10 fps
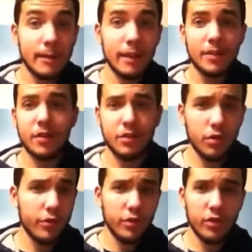that's gonna
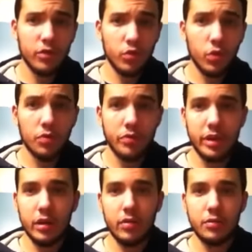do it for this dual
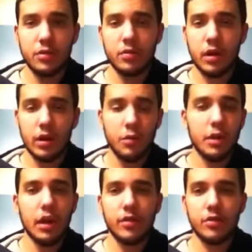video. So I hope
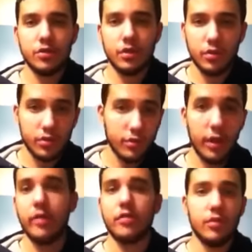you guys enjoyed the
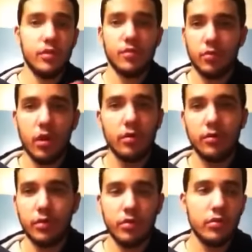Survivor Series and Raw
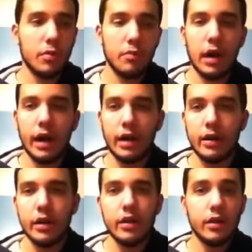review combined.
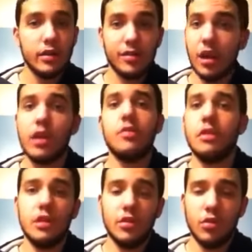It's not gonna
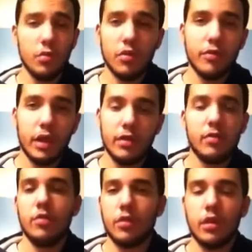be a normal event,
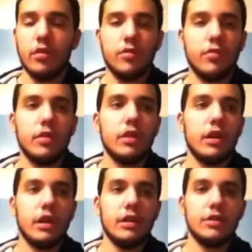so don't get used to it.
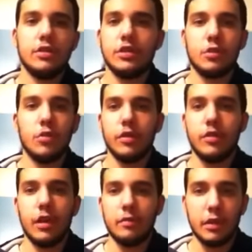This is just a
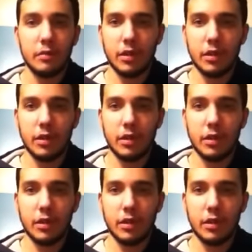one-time thing